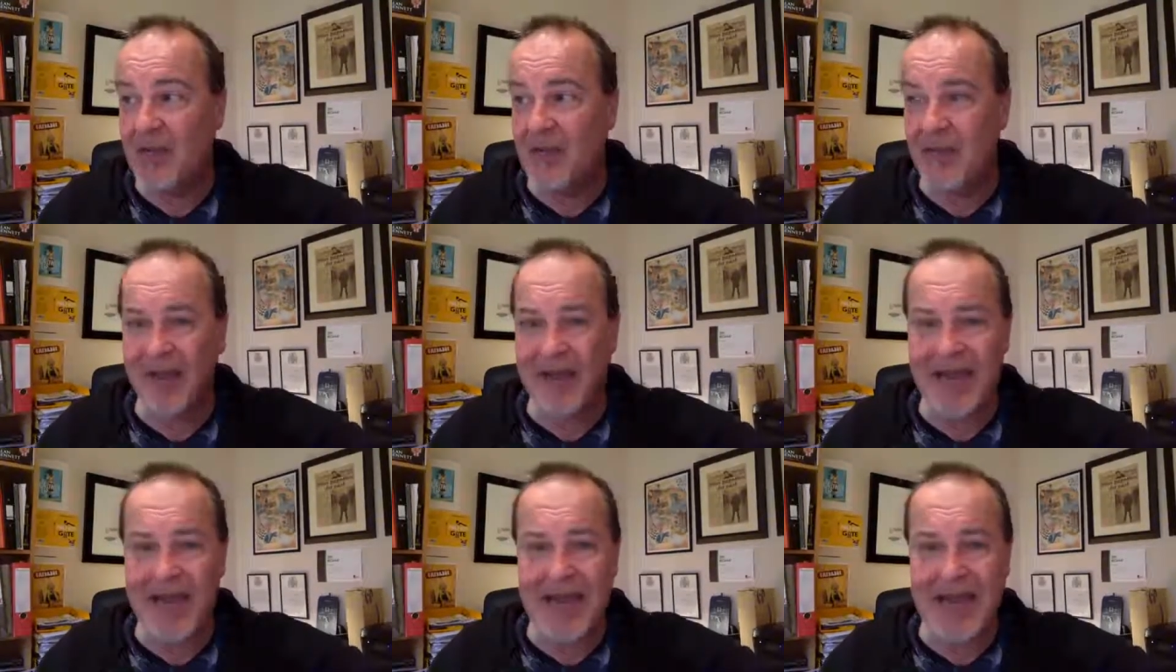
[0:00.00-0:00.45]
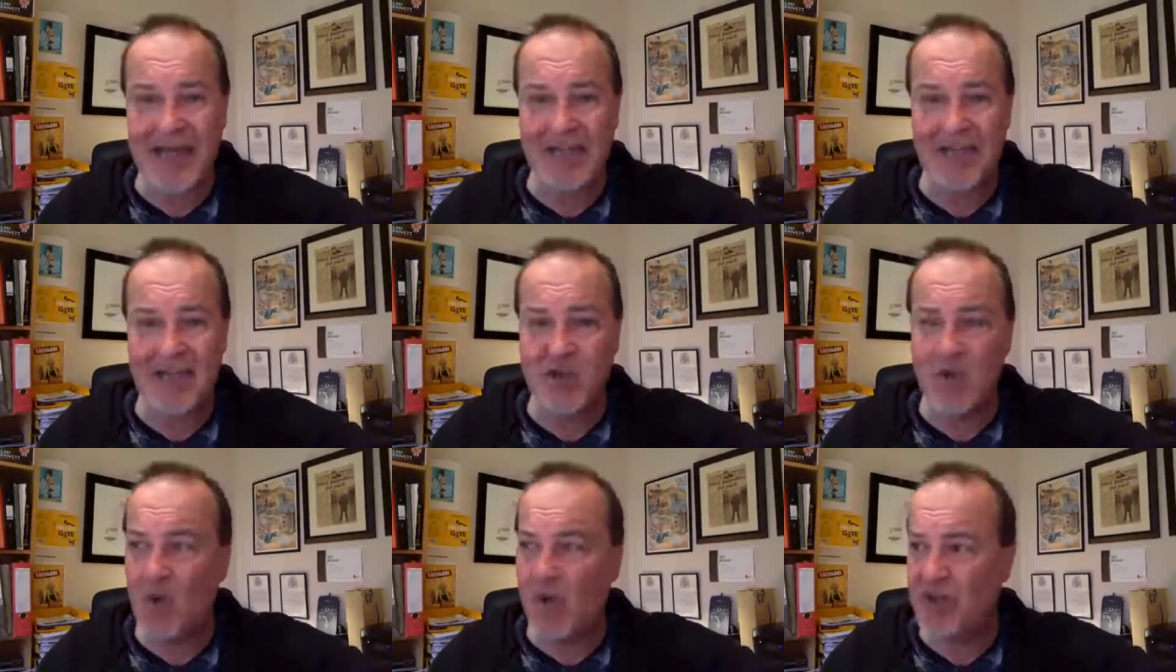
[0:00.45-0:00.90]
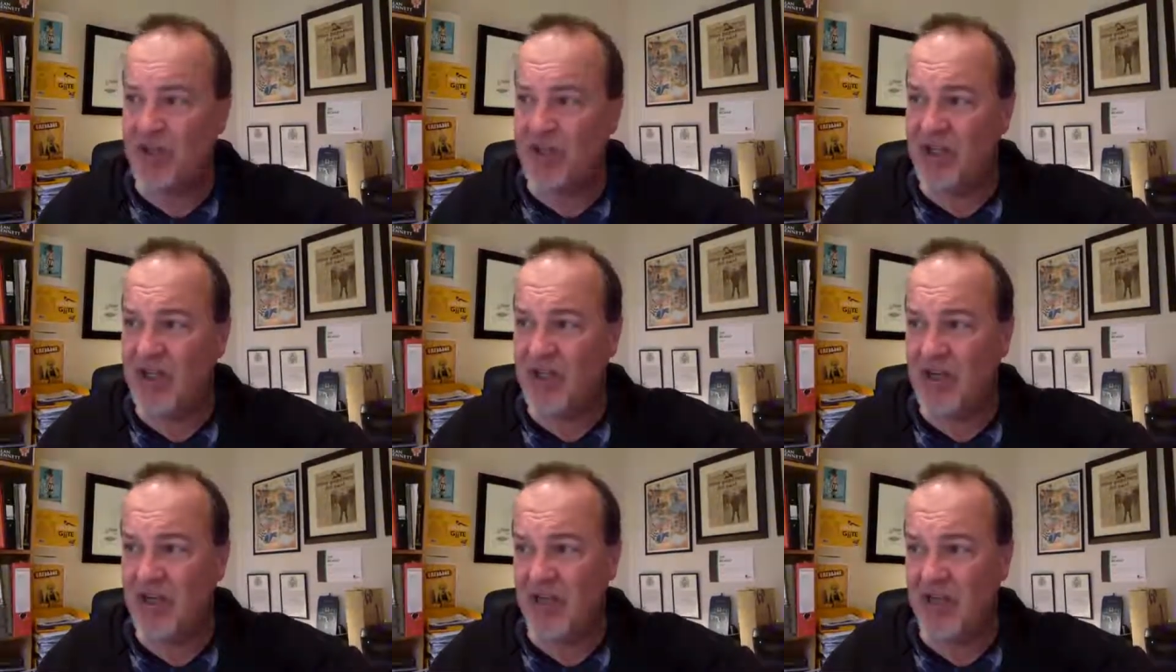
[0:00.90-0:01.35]
but I had to
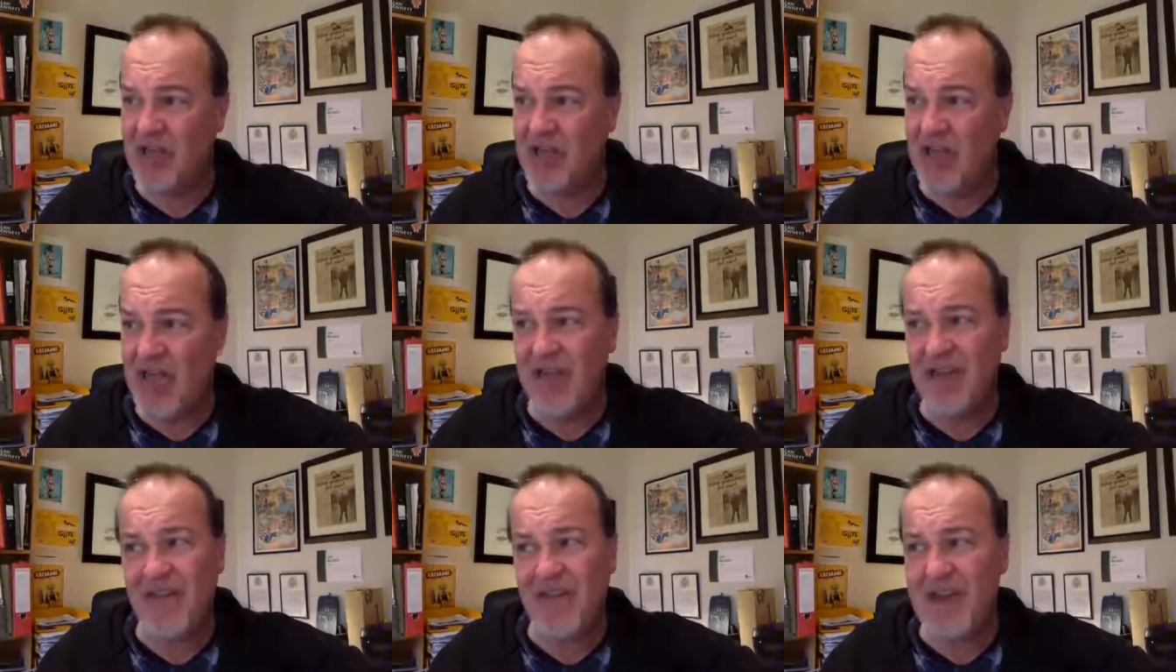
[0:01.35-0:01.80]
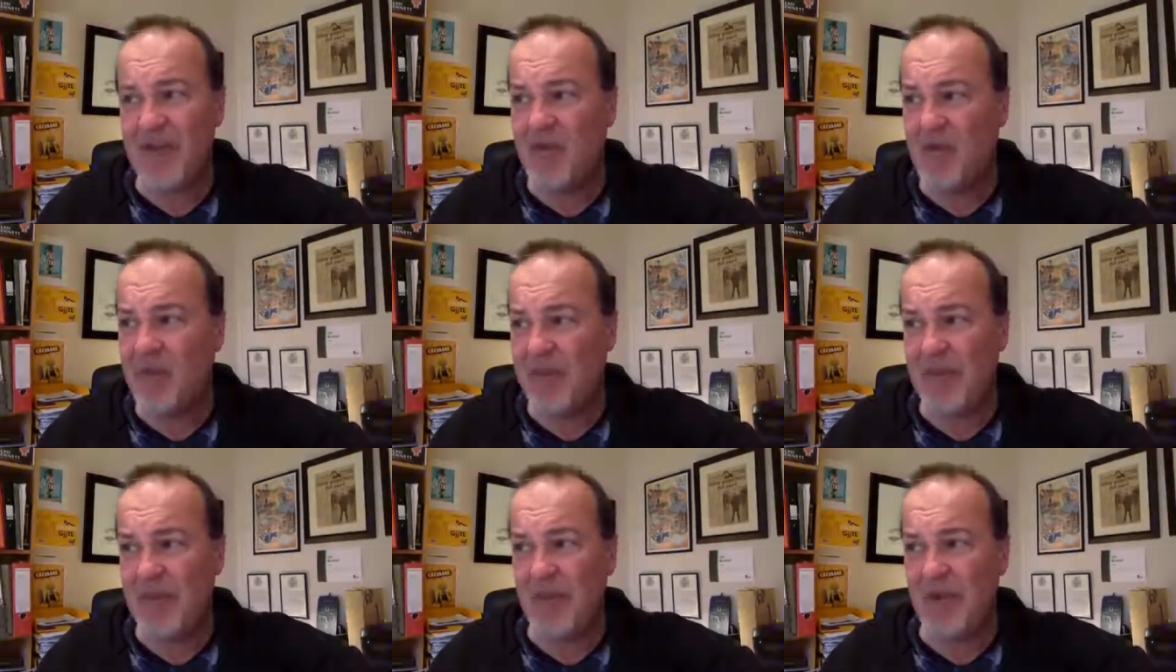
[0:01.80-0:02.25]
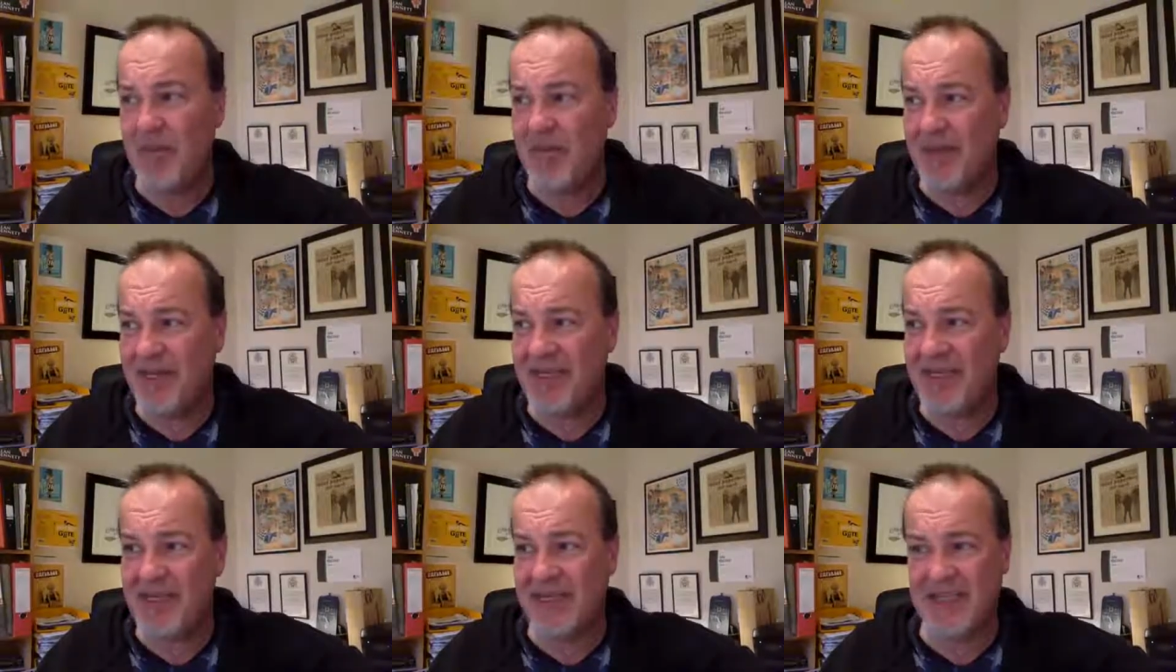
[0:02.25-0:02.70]
wonder if I would be
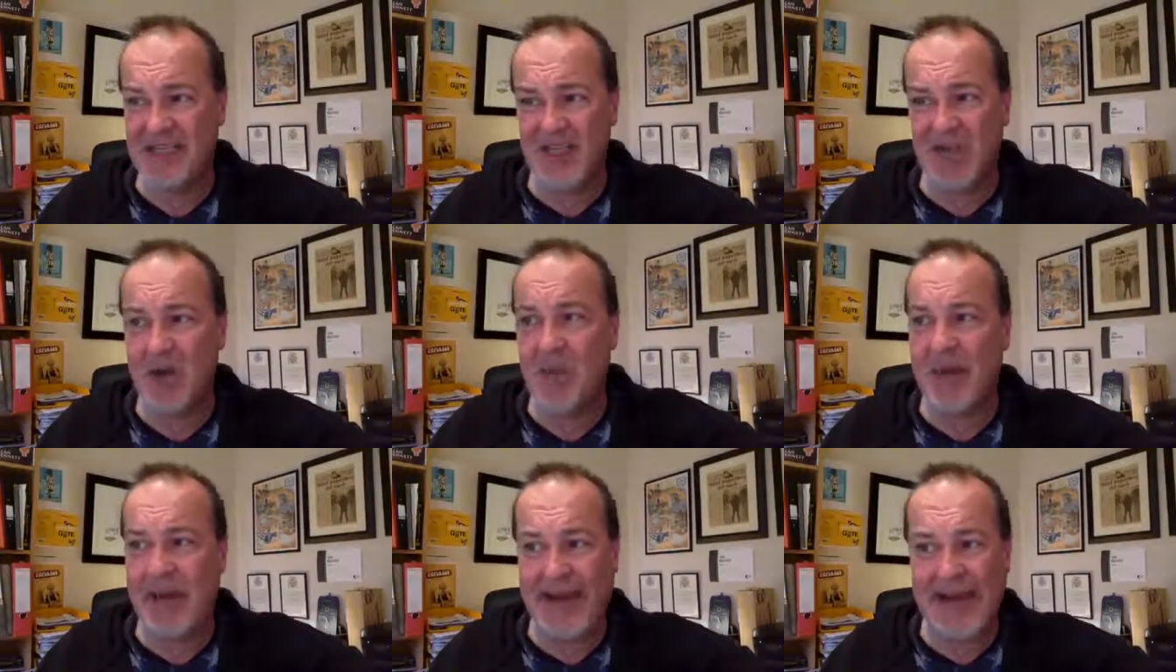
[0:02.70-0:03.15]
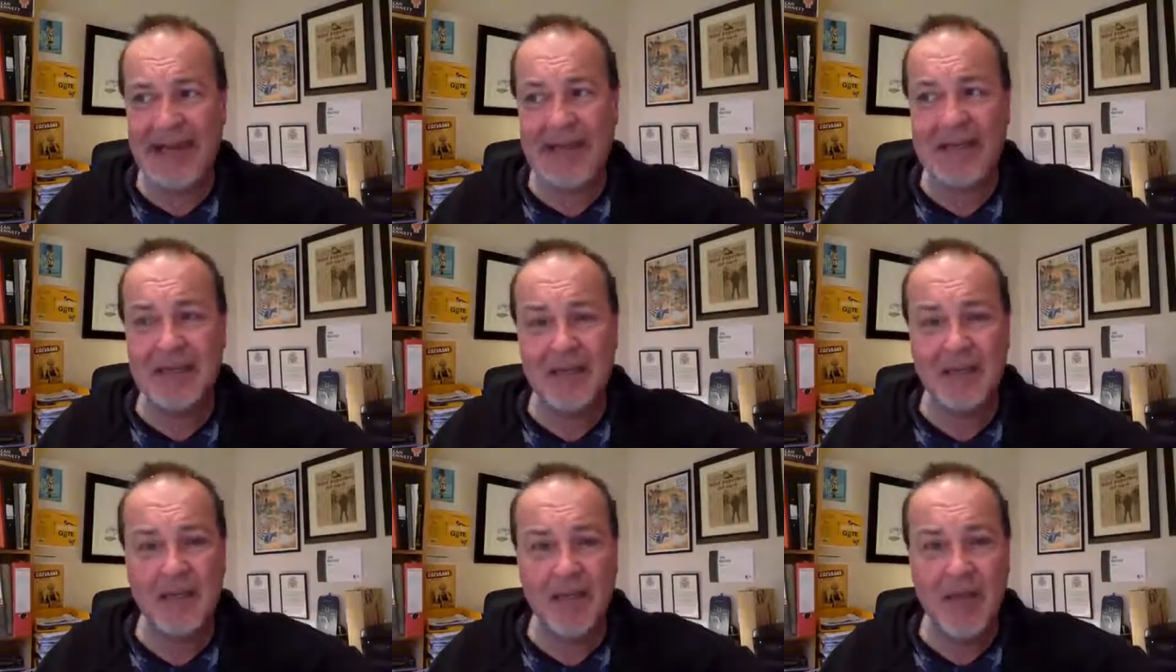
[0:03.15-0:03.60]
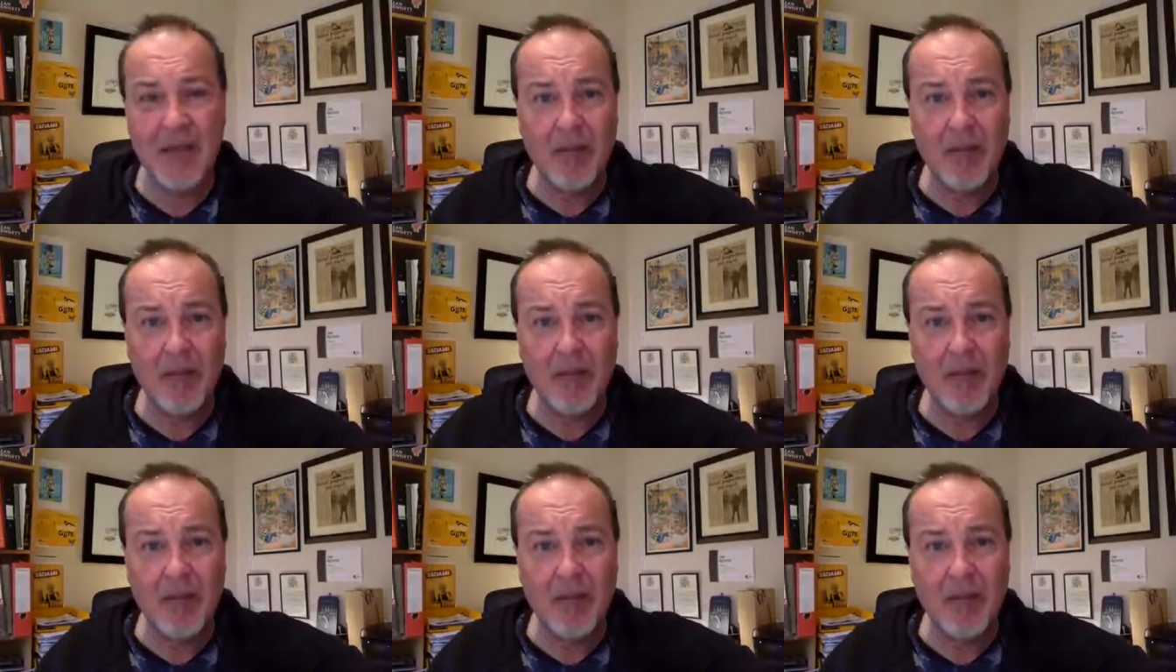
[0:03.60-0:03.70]
permitted to stop eating